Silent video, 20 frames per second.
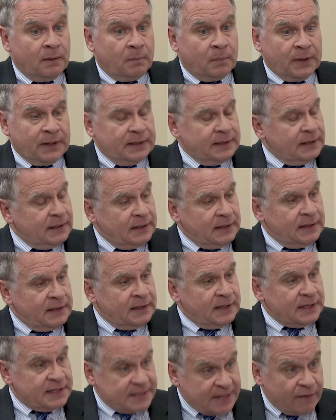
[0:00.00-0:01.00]
But
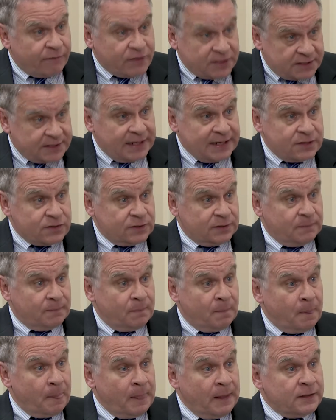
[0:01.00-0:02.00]
the
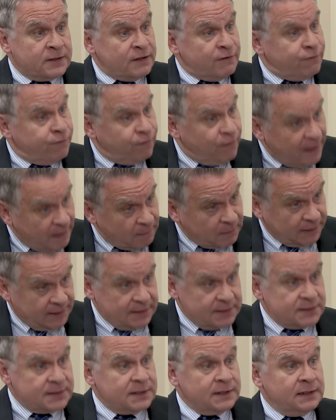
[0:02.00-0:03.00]
devastation to
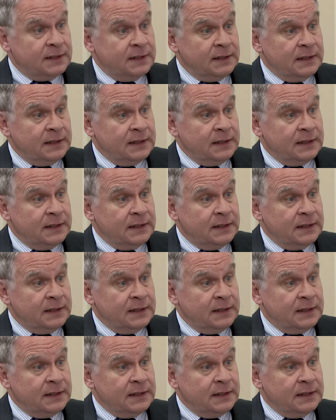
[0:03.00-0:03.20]
families